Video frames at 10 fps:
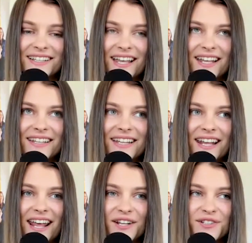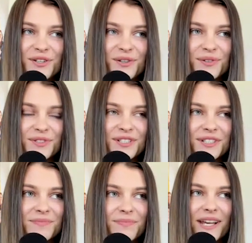That attitude
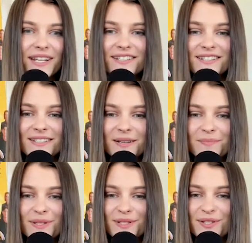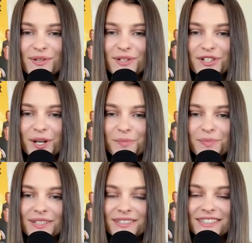piece to business ownership
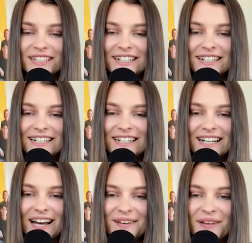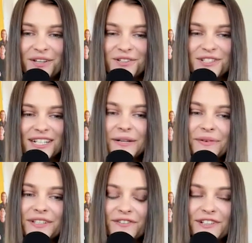and how you're dealing
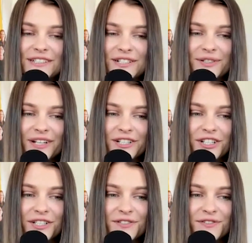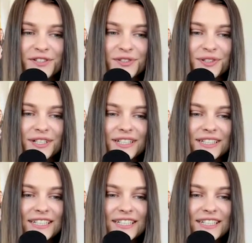with different situations, for sure.